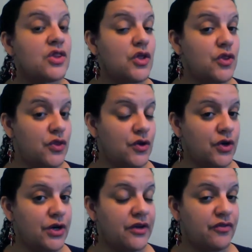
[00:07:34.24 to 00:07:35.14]
The
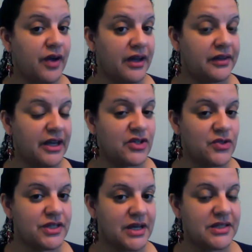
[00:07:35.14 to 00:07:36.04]
third and final
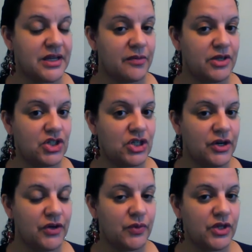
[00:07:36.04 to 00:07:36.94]
exercise that I'll be
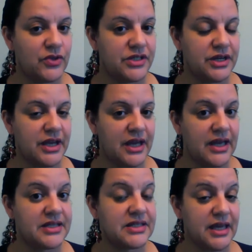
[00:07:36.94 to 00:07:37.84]
sharing with you
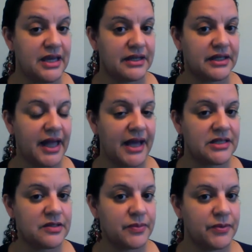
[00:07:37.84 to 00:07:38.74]
today is the hand
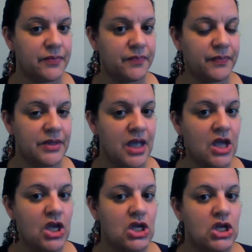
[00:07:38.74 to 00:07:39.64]
clasp.
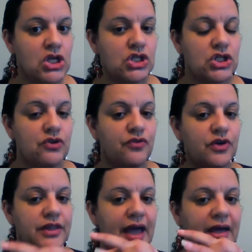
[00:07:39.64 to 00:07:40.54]
So
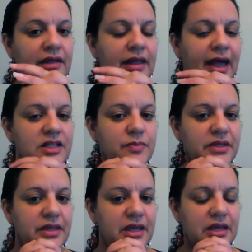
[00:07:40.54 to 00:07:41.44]
for that,
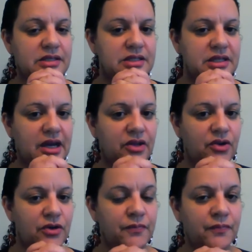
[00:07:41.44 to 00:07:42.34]
clasping the hands
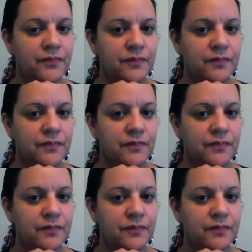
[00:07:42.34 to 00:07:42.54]
together,